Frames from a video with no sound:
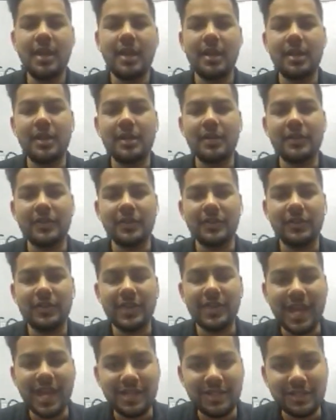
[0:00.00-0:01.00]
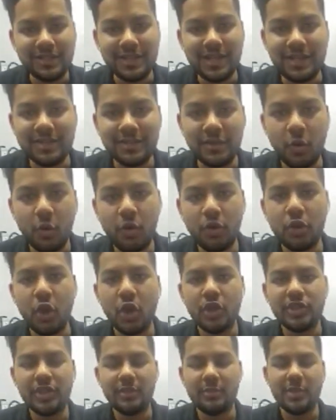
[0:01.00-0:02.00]
So that is the whole logic
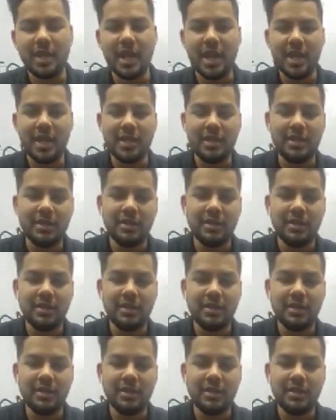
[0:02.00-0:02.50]
behind